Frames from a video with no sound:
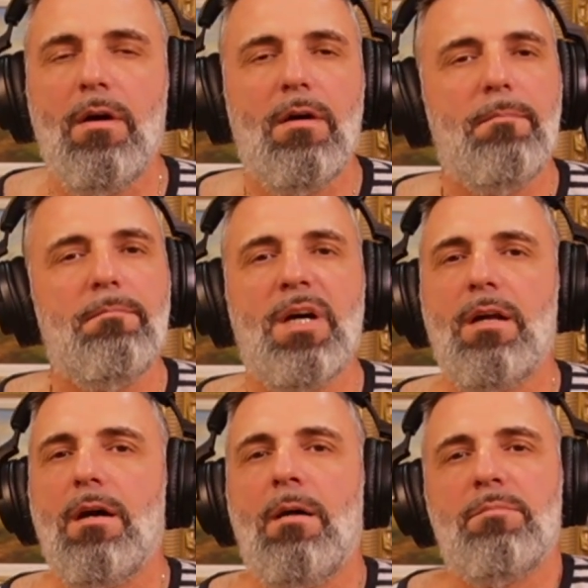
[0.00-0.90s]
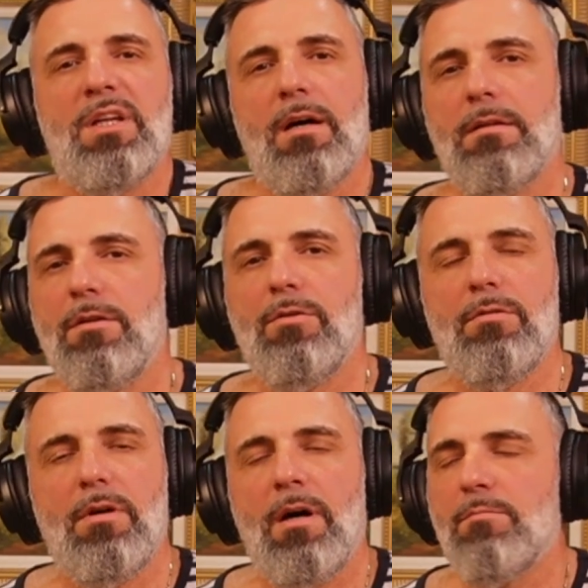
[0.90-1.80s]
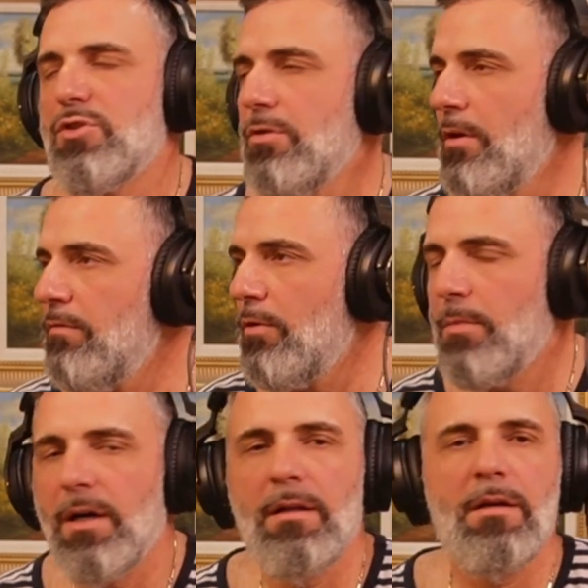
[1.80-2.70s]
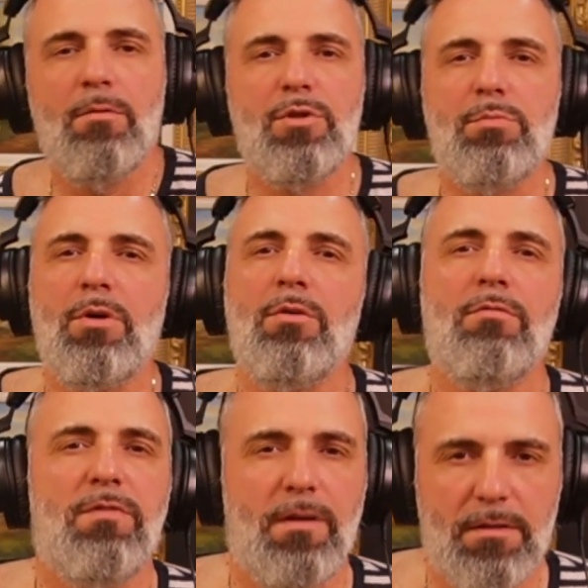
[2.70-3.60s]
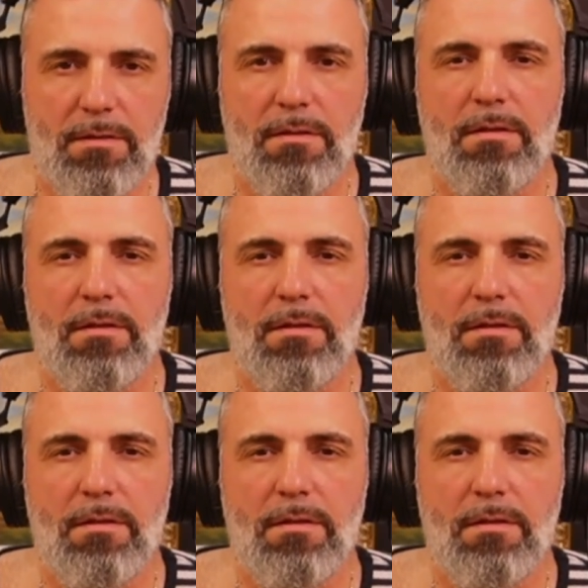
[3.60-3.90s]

man, I'm telling you, I'm sorry for my language, but you fucked.